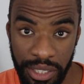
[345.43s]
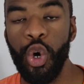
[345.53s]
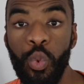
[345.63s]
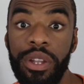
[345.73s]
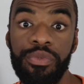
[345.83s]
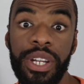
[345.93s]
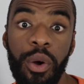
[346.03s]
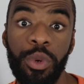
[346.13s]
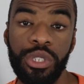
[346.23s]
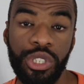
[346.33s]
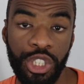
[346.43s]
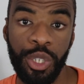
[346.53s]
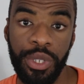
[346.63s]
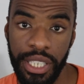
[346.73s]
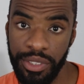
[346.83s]
So one thing I want you to
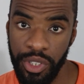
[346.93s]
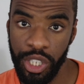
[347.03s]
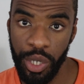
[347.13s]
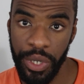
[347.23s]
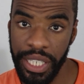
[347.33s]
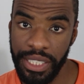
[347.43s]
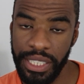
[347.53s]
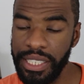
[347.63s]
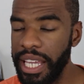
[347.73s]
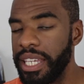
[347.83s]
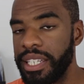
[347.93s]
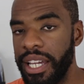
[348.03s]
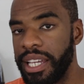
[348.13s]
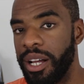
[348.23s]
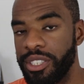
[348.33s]
do in this video is to take
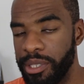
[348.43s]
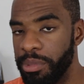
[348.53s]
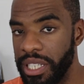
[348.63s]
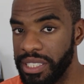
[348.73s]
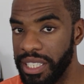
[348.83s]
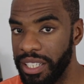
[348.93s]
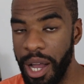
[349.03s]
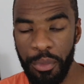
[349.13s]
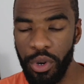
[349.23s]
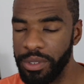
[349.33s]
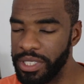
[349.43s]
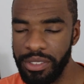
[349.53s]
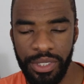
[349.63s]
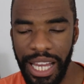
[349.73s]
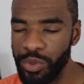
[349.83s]
accountability. Um,
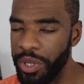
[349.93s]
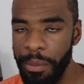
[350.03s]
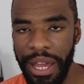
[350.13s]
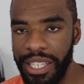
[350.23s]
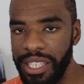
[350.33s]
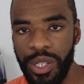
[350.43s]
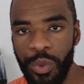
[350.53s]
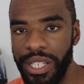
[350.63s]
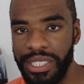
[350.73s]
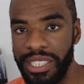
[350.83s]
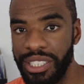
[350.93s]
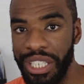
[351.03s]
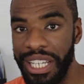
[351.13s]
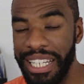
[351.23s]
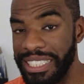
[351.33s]
that's one of my keywords this
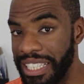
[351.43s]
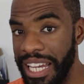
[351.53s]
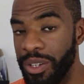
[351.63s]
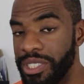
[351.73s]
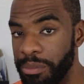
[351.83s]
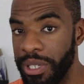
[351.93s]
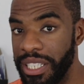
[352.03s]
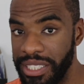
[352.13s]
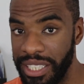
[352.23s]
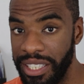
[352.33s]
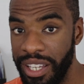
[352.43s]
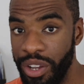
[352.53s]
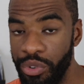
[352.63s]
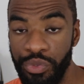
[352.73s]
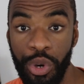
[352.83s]
year is accountability
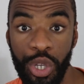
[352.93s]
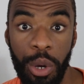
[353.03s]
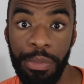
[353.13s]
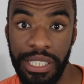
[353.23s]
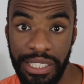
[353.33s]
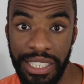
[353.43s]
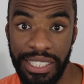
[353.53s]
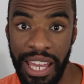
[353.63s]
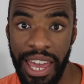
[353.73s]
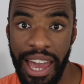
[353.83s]
for your business.